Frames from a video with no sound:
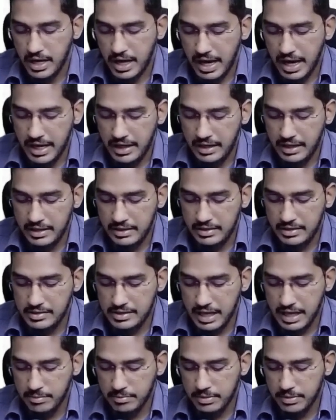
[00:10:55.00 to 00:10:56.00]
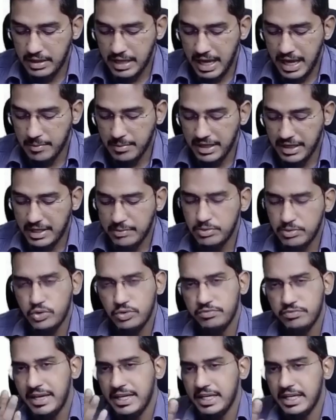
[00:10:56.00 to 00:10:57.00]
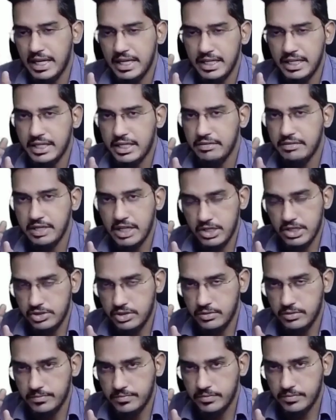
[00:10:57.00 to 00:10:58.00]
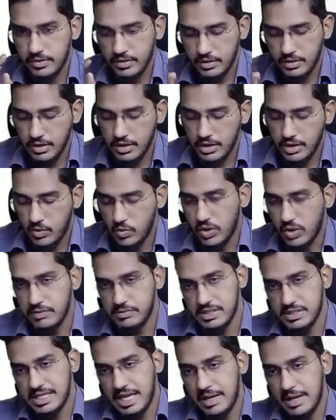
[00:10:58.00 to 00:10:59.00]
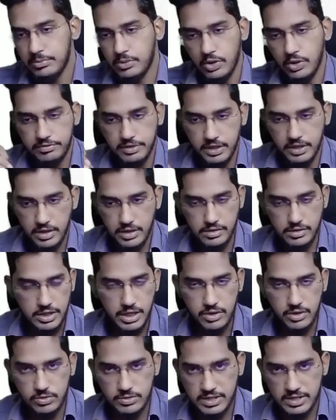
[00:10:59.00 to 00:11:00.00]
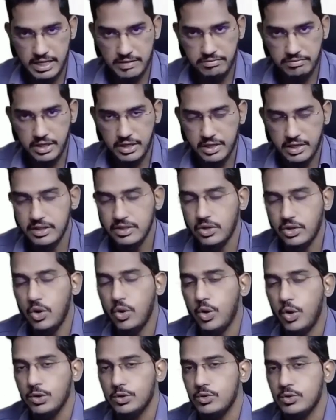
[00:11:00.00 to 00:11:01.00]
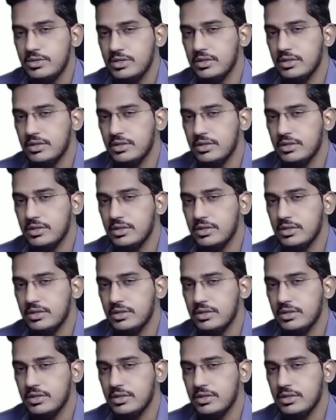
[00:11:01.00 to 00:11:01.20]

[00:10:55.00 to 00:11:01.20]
And in this sample, I am unable to find any deviation. Whatever sample of internal controls I have taken, all those